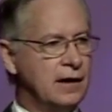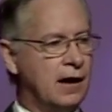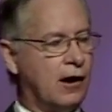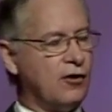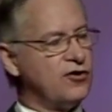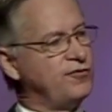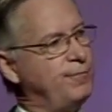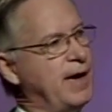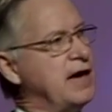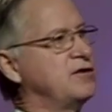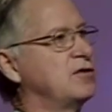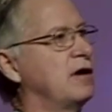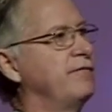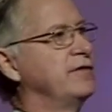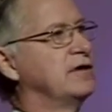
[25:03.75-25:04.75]
or as
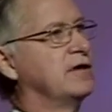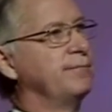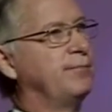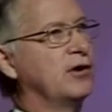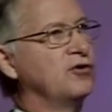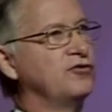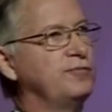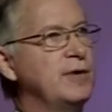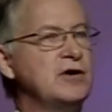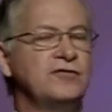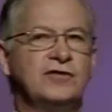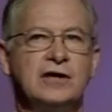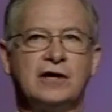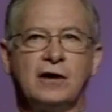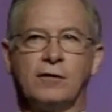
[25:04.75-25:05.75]
Beethoven composed
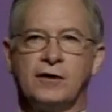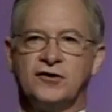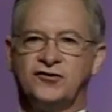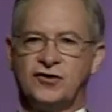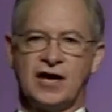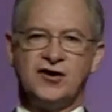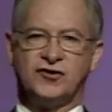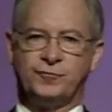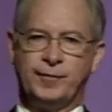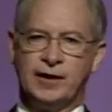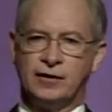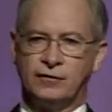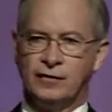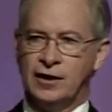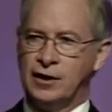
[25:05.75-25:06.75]
music, or as
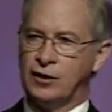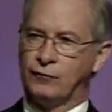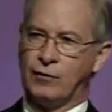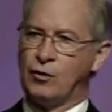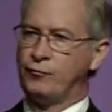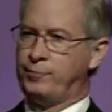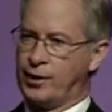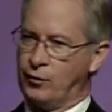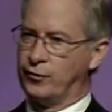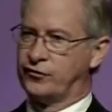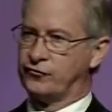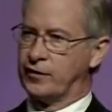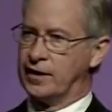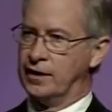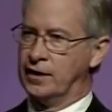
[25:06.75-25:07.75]
Shakespeare wrote
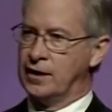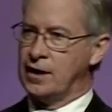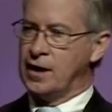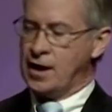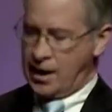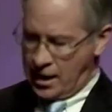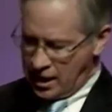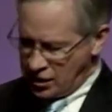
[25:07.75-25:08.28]
poetry. He